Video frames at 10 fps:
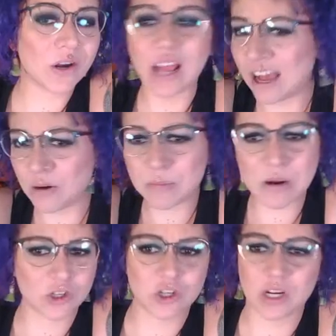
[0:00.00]
how
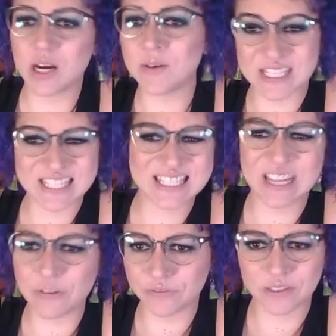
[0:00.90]
much of the
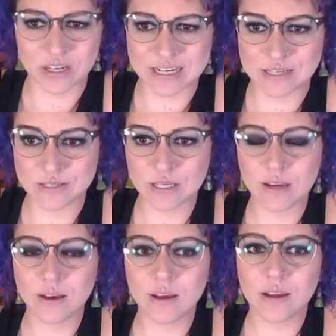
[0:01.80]
stuff there is,
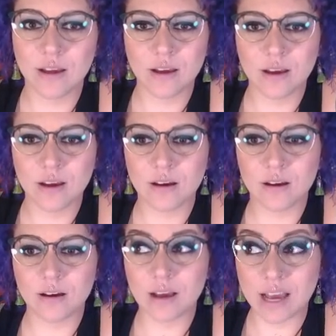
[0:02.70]

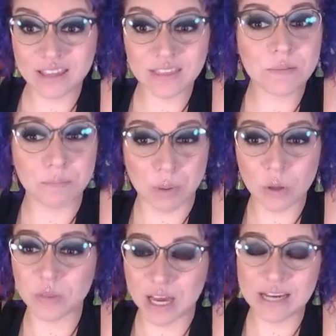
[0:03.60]
I think
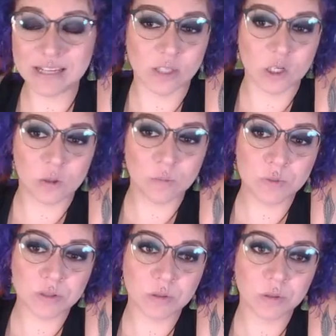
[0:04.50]
both ice
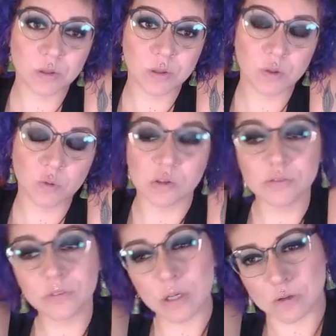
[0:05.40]
cubes will
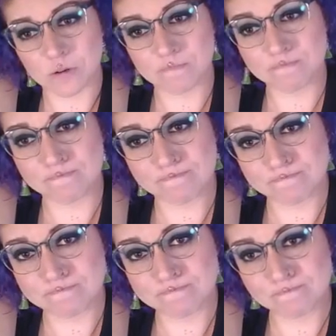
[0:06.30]
float.
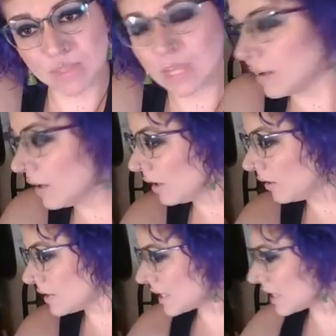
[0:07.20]

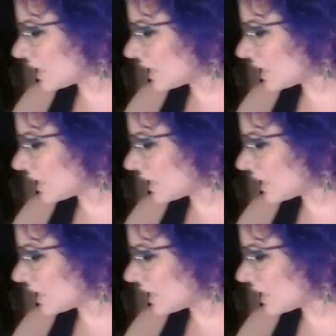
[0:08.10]
Let's test